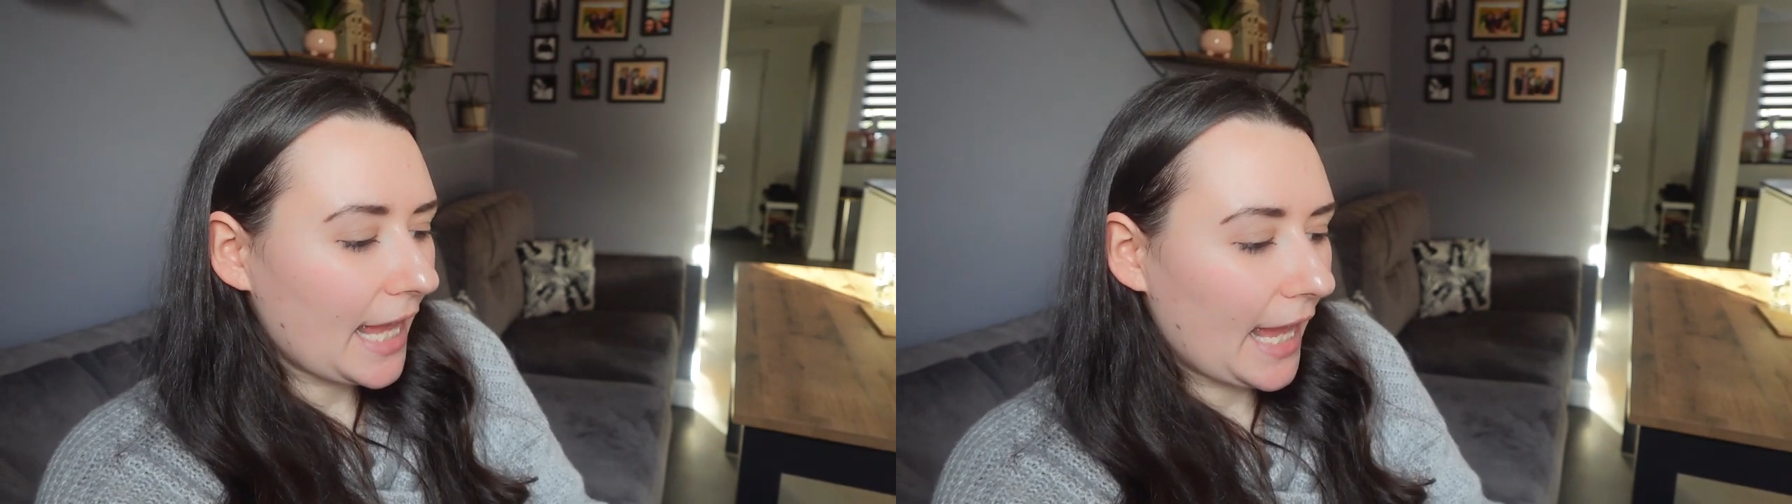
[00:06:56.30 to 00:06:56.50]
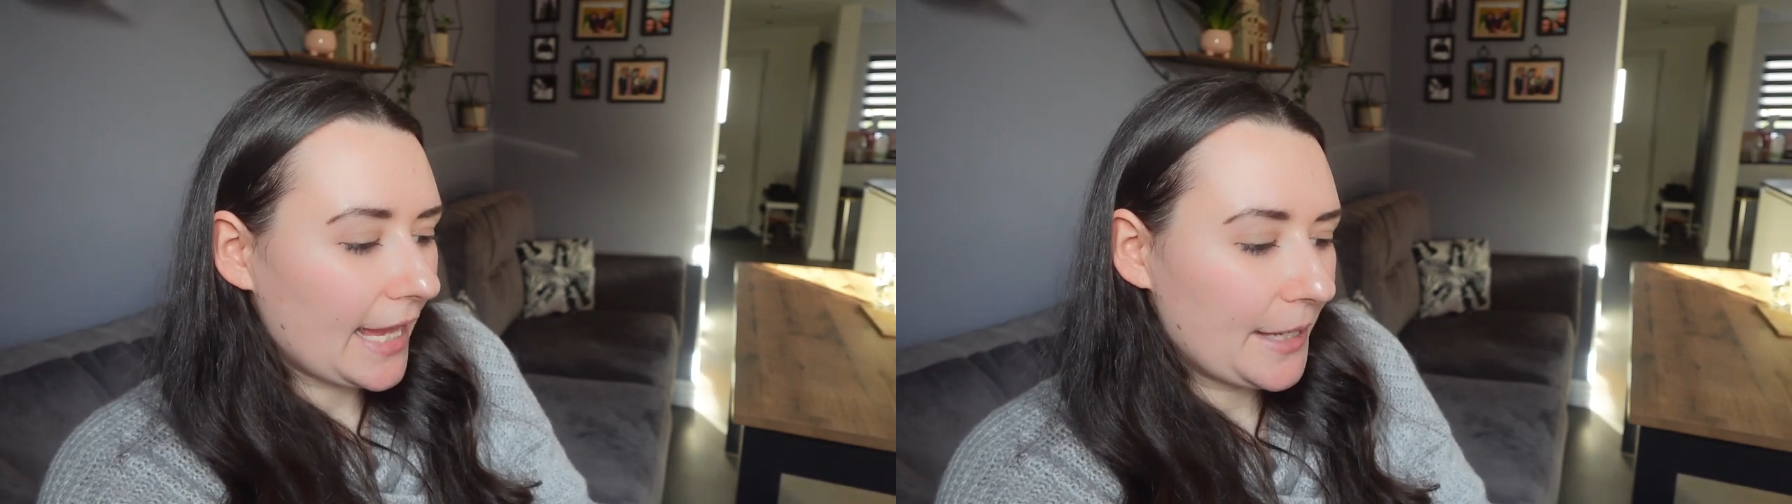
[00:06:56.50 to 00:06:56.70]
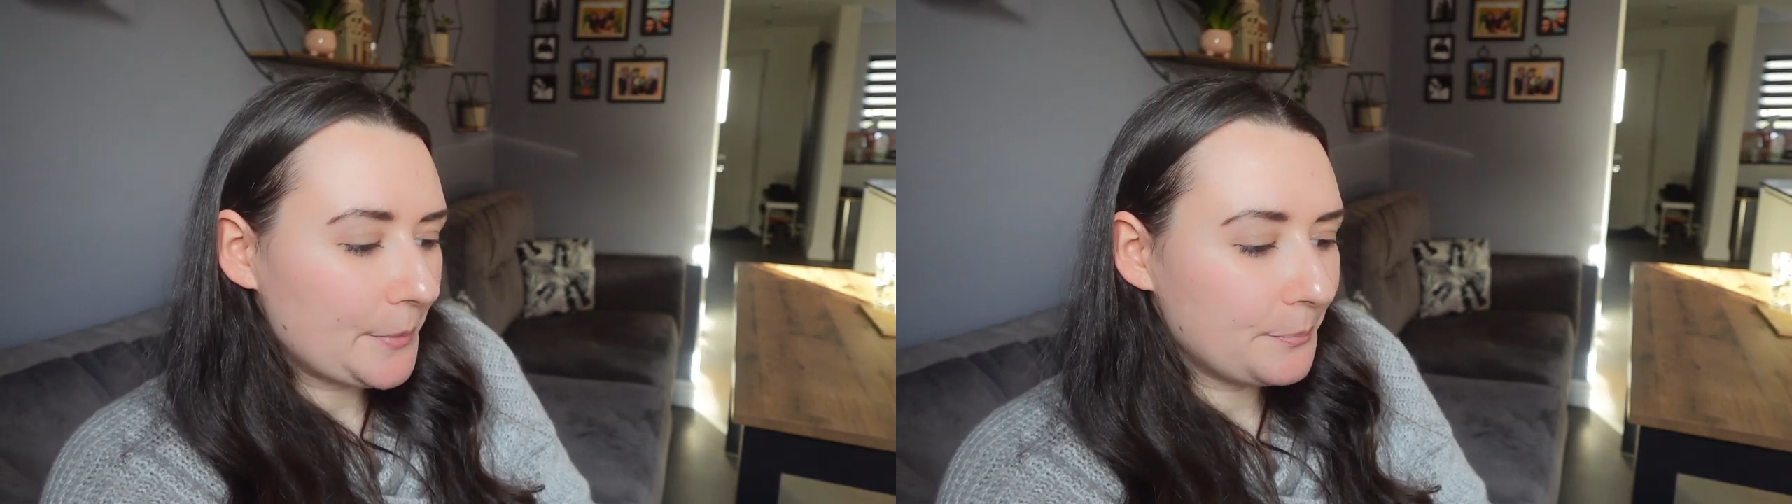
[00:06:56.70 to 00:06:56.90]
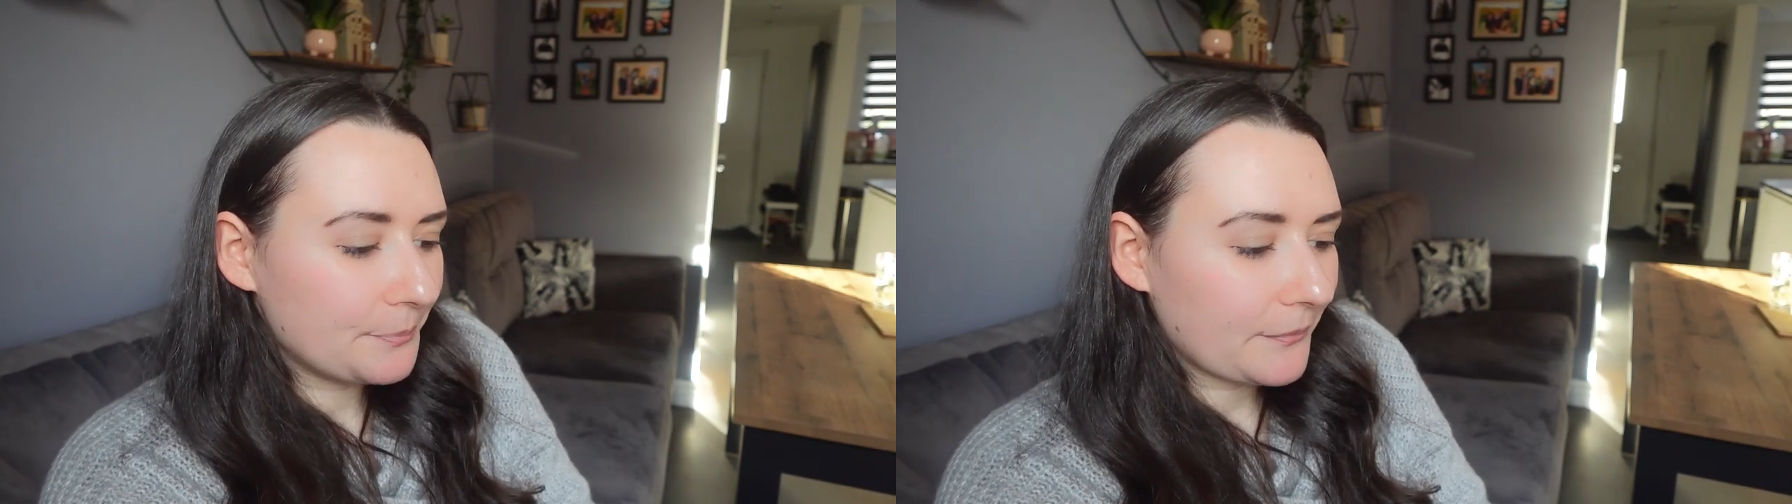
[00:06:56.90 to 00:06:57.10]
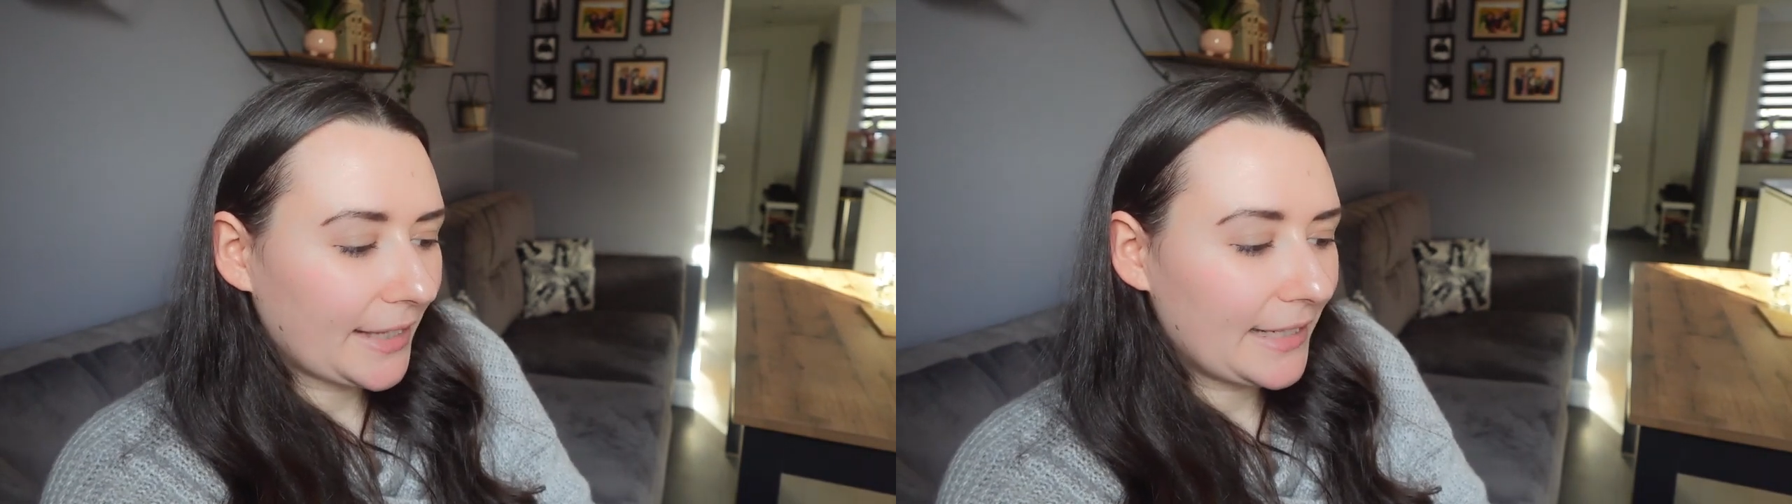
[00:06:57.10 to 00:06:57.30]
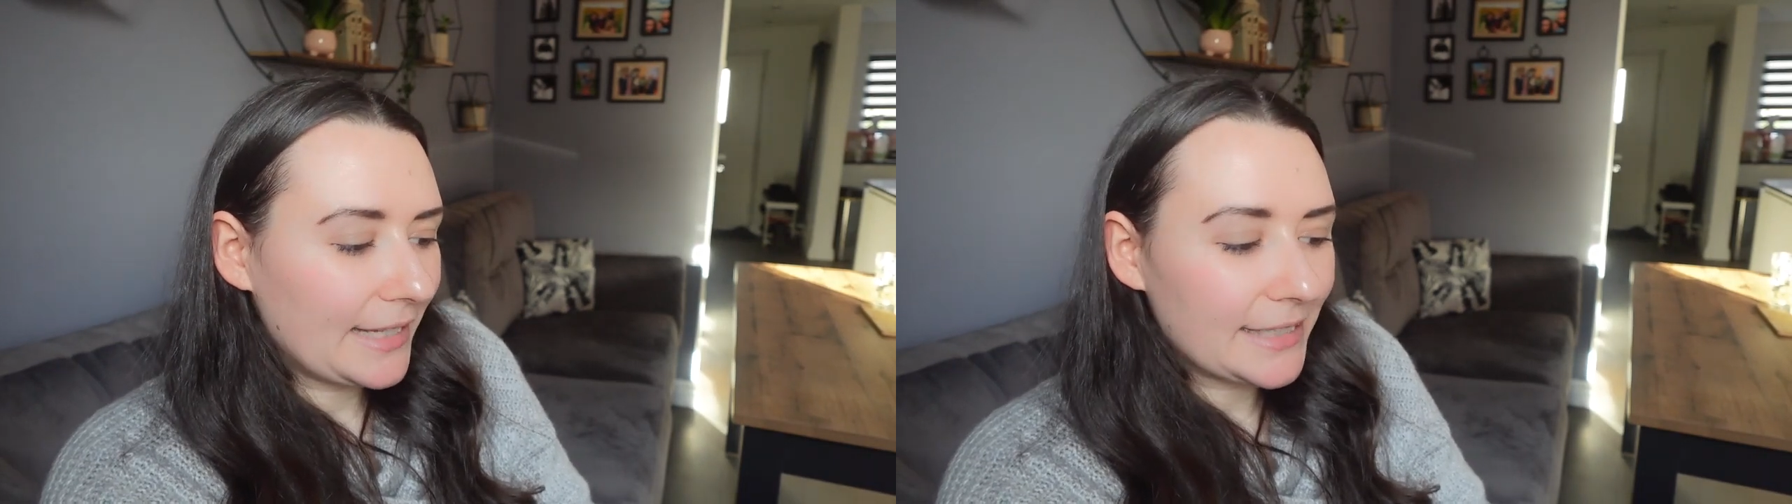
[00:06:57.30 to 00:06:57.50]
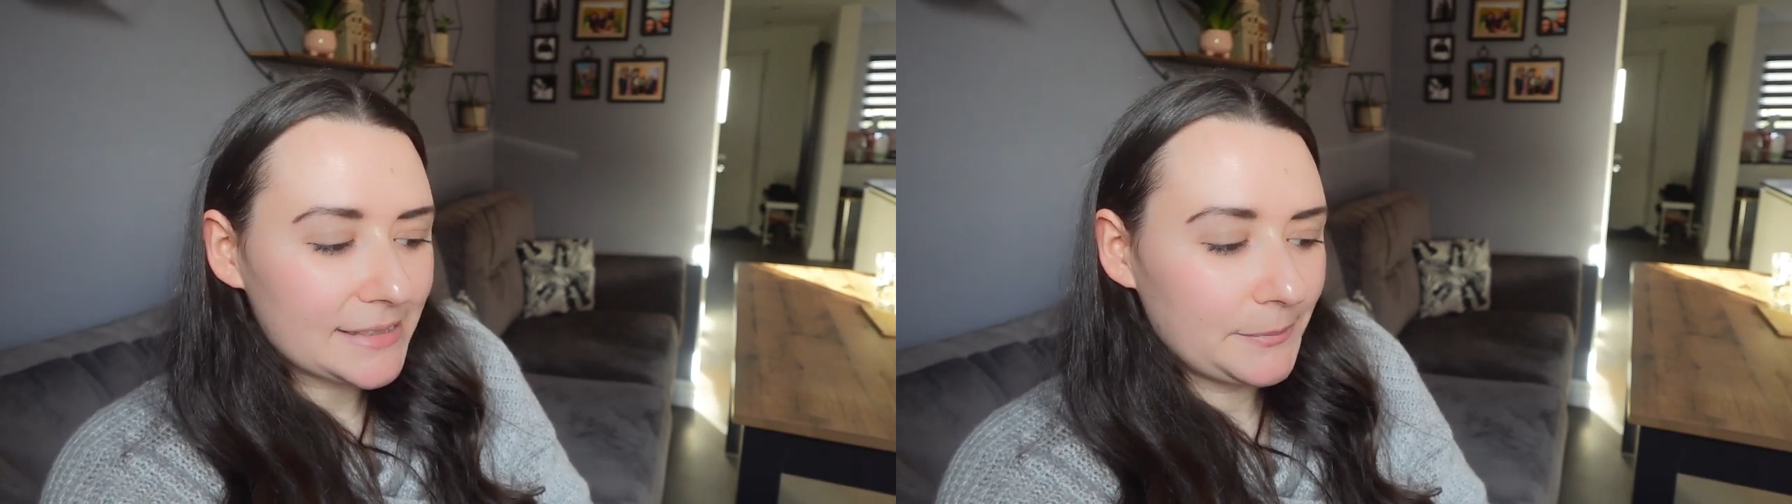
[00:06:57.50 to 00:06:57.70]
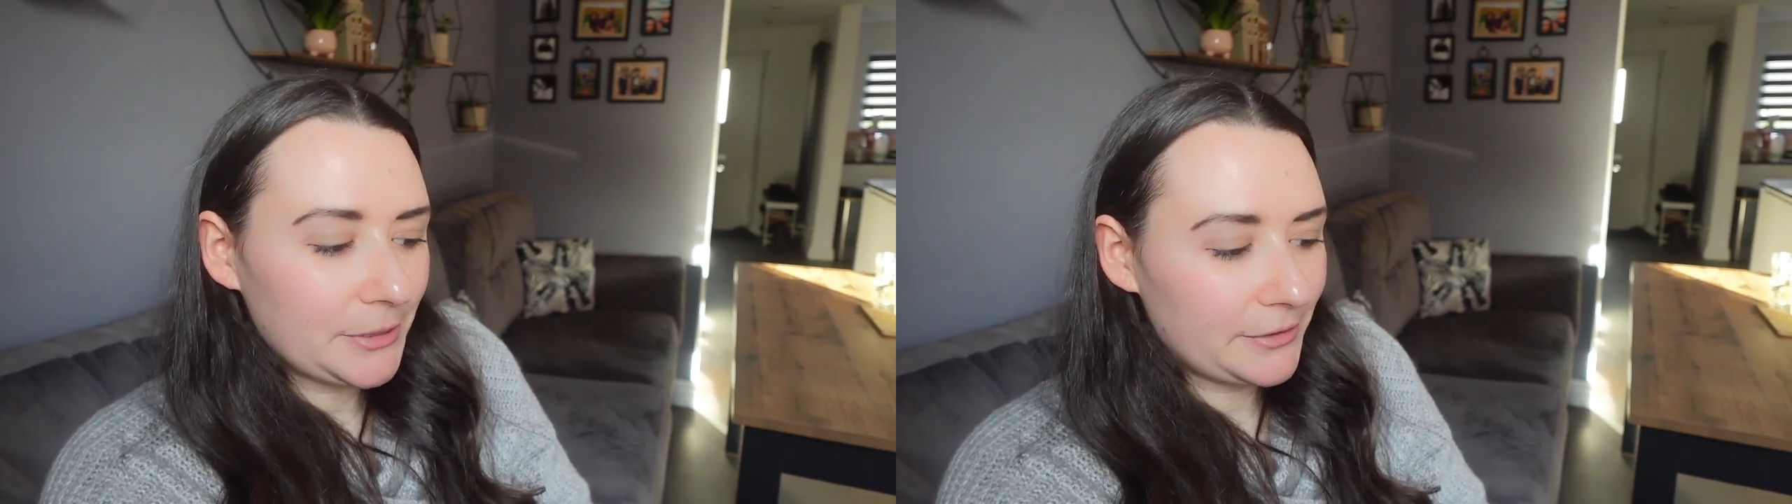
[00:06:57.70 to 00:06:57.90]
And then it lets
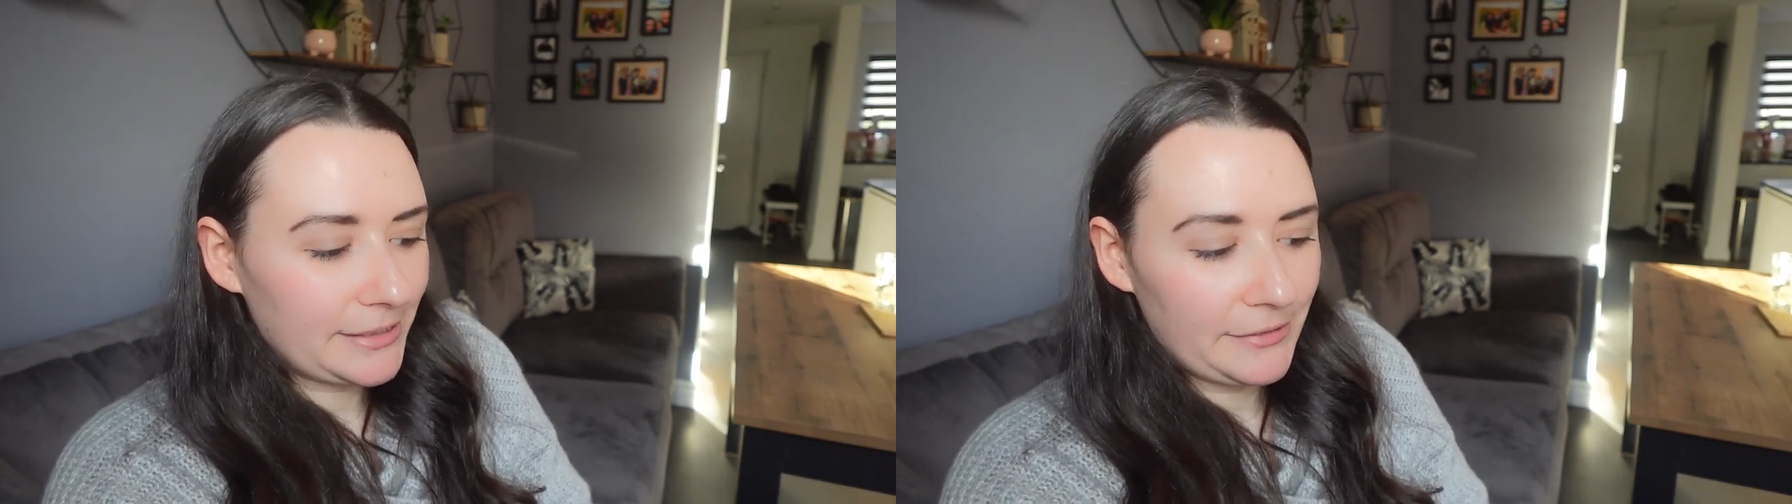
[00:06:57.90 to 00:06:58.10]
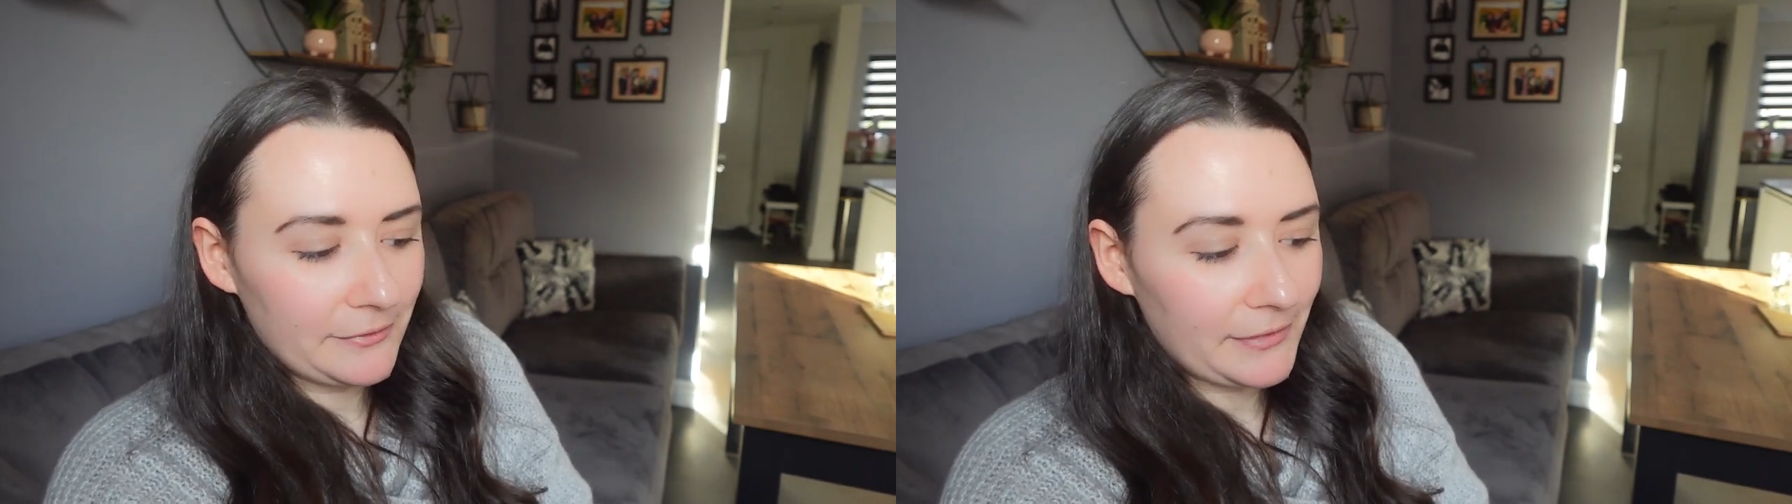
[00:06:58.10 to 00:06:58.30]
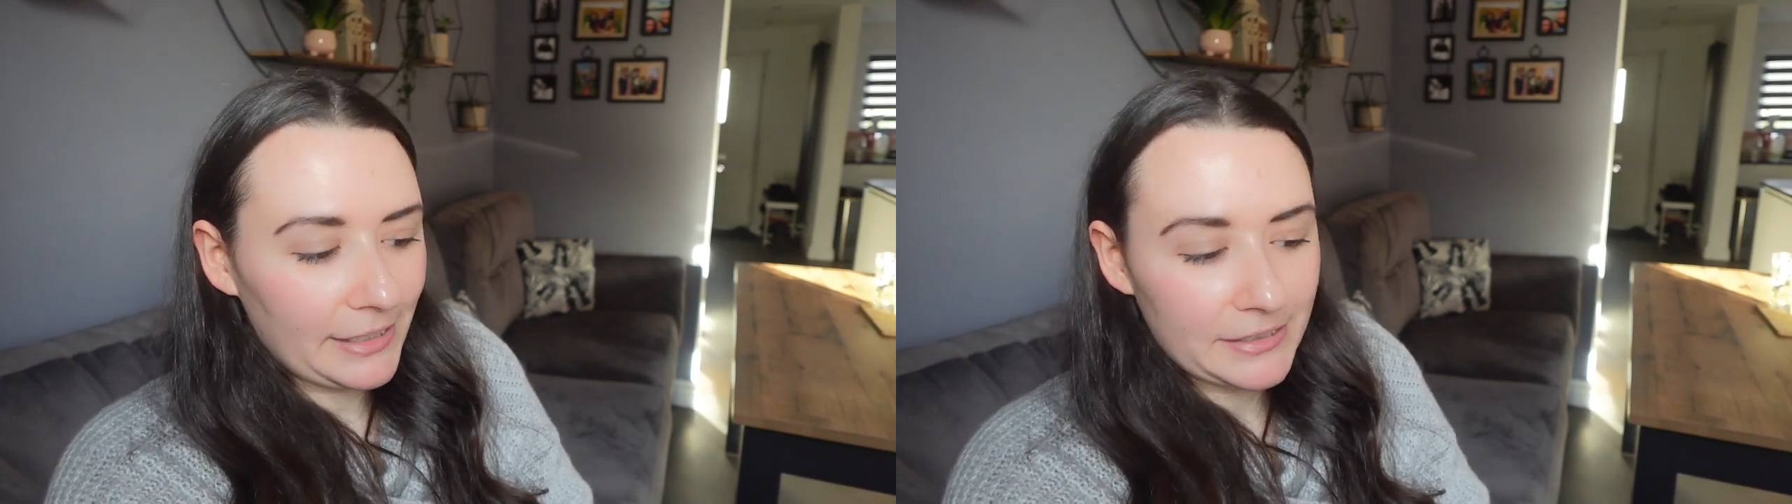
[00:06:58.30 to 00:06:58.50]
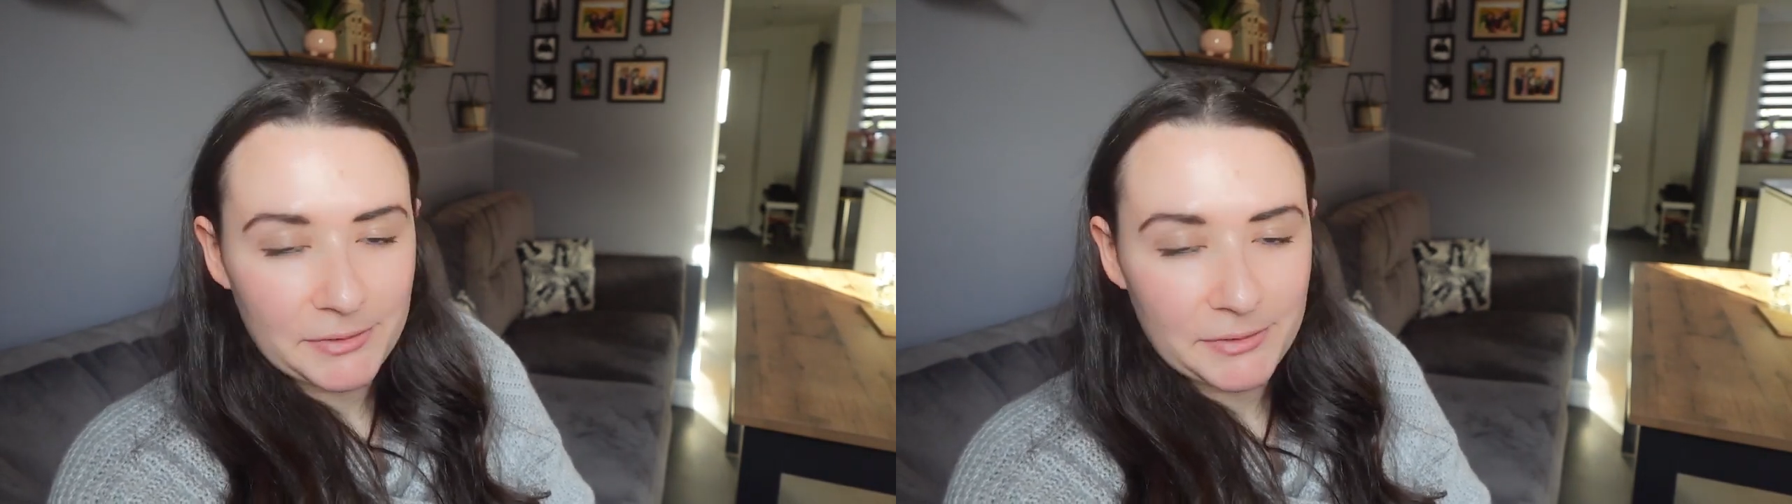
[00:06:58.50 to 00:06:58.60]
them know that they're invited